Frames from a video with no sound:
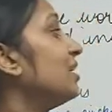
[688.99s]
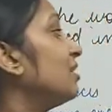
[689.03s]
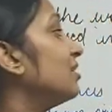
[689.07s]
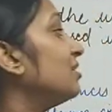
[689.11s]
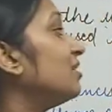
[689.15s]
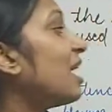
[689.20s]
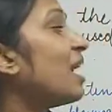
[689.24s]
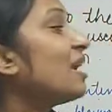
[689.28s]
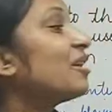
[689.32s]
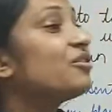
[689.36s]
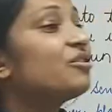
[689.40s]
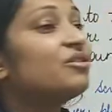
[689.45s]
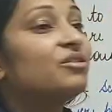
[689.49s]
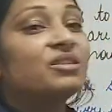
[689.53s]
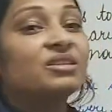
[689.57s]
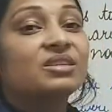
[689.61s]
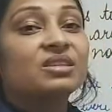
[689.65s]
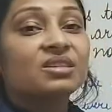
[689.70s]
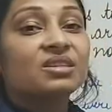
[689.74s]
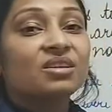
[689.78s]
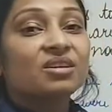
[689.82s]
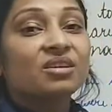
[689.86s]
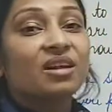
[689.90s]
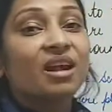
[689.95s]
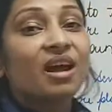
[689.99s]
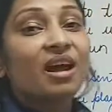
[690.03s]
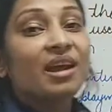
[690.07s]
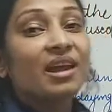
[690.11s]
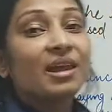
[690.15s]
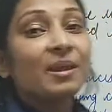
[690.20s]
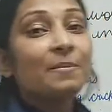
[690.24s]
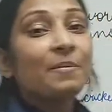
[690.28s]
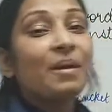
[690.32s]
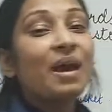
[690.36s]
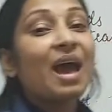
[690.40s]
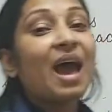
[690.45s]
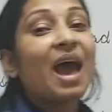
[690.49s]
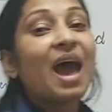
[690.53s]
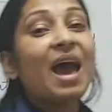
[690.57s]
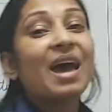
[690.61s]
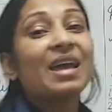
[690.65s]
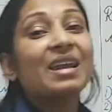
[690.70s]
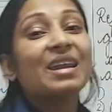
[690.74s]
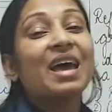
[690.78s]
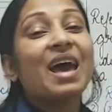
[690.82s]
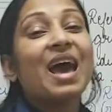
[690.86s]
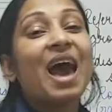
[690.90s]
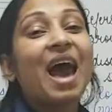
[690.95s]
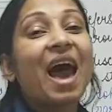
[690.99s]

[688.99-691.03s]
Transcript: that describe an